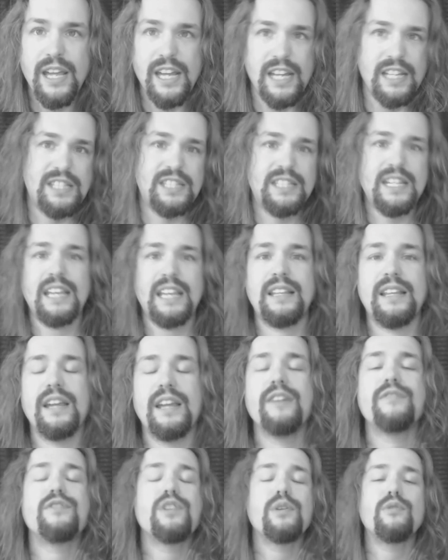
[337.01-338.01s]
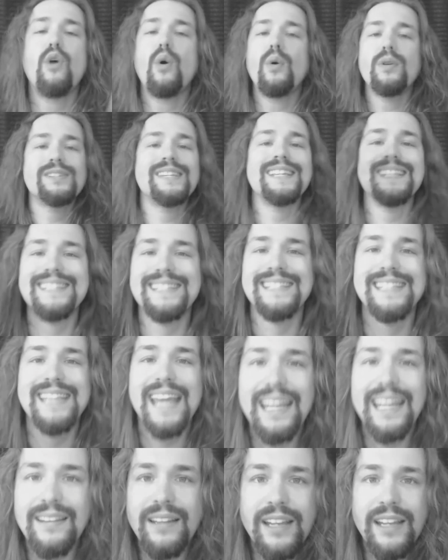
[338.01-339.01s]
It's deadly. If, of course it's
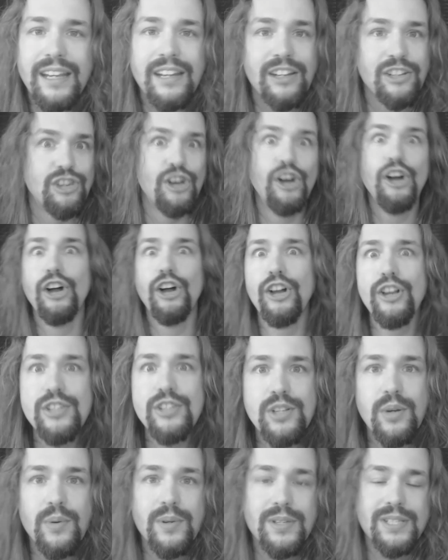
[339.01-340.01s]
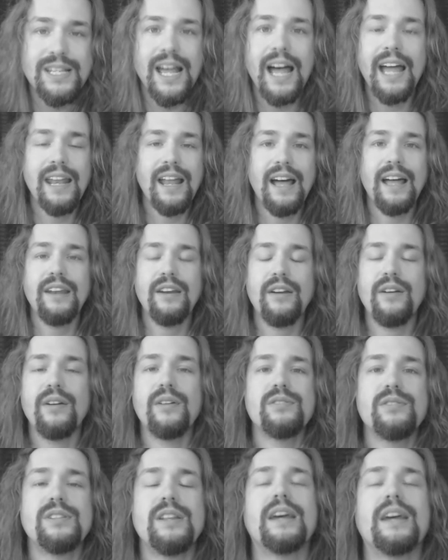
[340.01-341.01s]
deadly. Duh. So is cyanide and
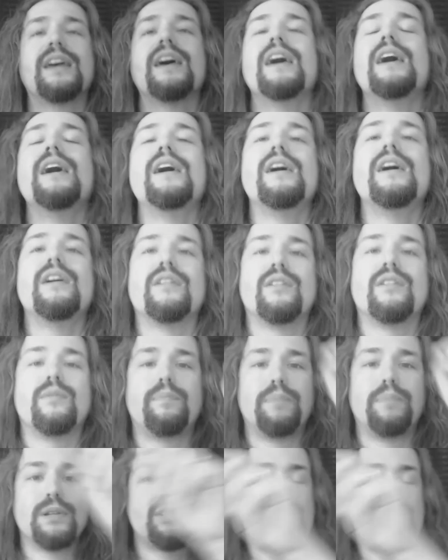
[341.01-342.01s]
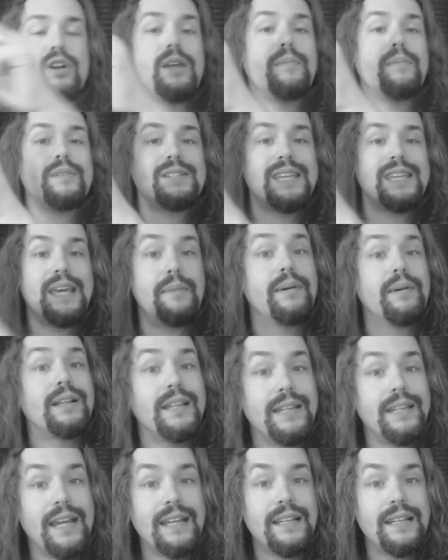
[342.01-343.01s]
arsenic. Plutonium is
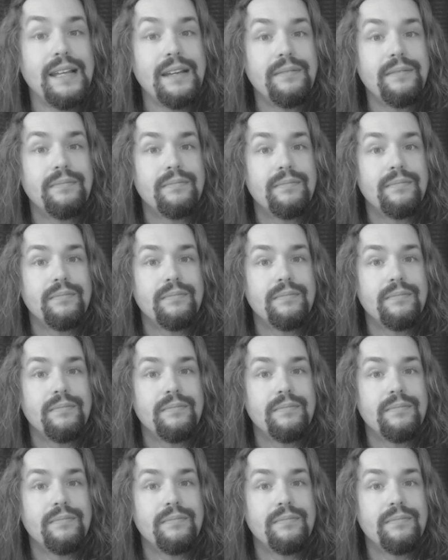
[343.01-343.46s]
chemically deadly.